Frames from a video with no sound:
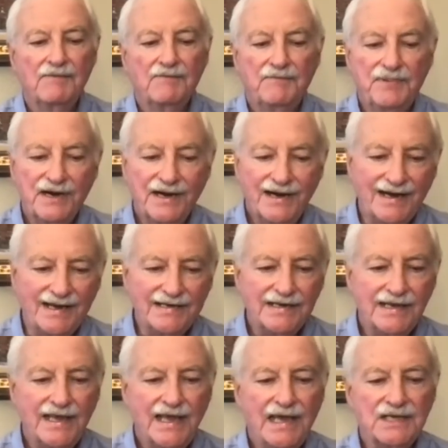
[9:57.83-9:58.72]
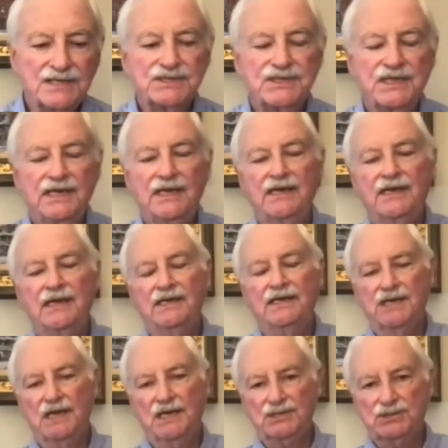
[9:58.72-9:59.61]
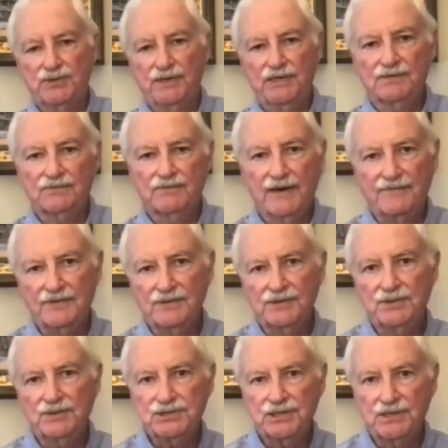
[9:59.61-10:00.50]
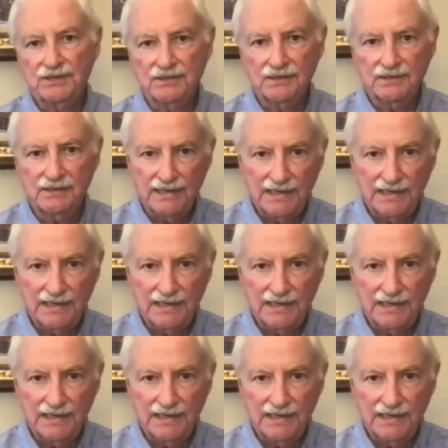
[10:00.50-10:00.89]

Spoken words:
But as the Industrial Revolution